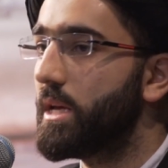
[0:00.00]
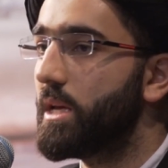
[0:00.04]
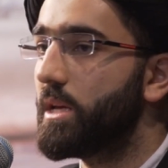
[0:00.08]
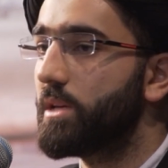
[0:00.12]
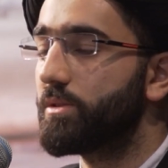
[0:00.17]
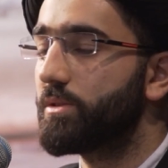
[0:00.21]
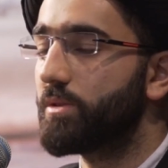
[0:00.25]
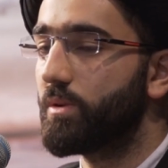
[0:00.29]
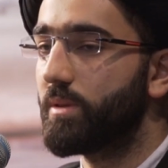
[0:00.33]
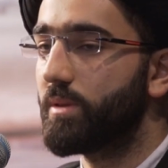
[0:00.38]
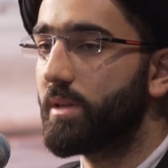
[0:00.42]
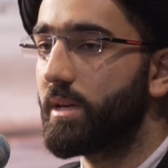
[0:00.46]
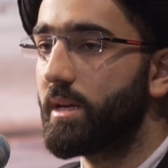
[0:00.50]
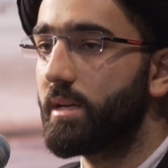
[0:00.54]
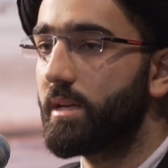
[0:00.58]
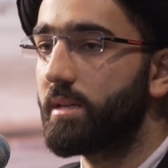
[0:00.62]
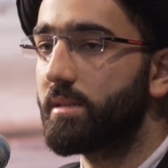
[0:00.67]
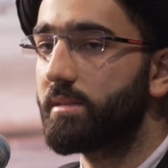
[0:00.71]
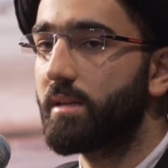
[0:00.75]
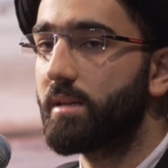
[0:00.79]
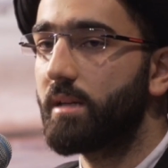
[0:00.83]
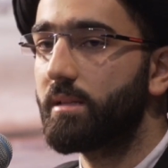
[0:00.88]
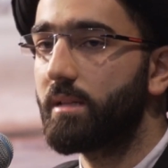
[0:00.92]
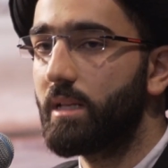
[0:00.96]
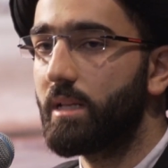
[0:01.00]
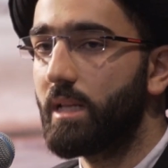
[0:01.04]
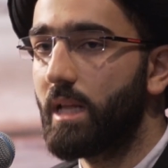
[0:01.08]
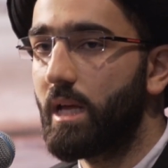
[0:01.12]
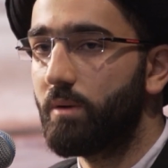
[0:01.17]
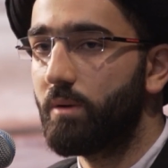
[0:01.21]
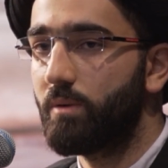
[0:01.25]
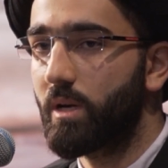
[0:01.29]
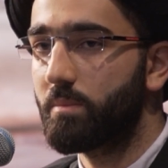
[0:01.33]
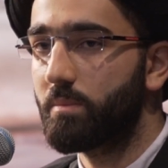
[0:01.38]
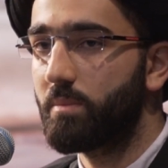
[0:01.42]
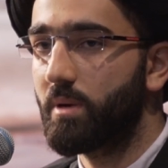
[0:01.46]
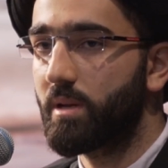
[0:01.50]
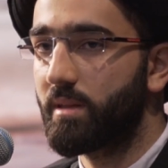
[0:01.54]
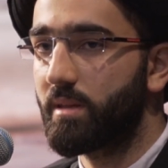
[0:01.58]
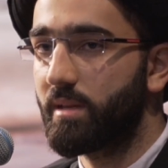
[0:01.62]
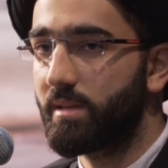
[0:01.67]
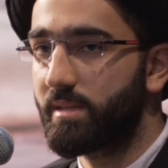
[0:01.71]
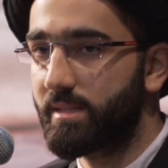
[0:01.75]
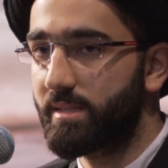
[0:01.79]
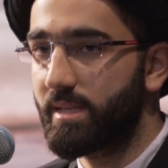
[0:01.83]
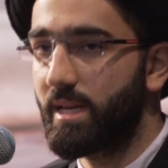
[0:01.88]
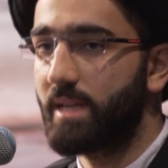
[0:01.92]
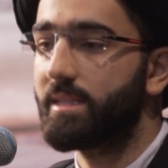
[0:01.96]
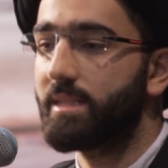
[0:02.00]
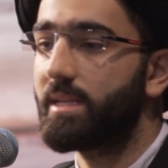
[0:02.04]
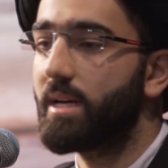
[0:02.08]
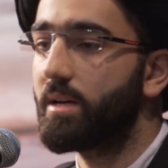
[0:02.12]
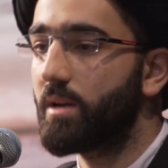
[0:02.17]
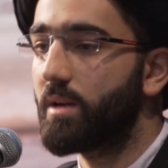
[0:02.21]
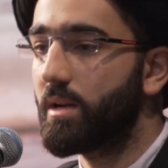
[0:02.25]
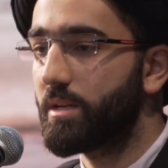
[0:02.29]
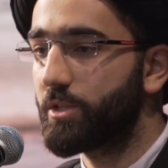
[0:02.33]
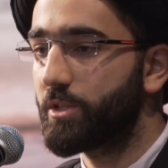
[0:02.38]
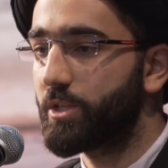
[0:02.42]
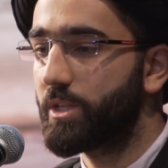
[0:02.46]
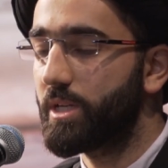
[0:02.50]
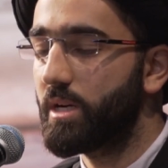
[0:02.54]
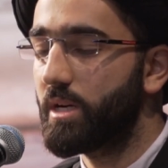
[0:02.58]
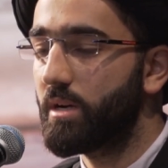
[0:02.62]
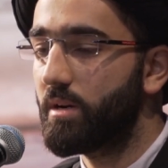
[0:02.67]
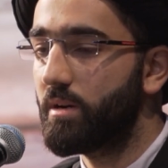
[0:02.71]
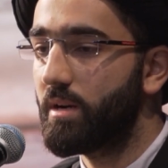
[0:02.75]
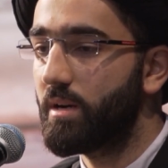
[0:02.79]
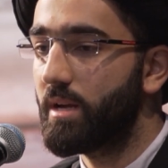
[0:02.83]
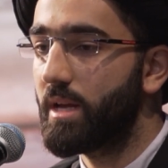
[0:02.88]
So they said Allahu Akbar, they sat down on a chair,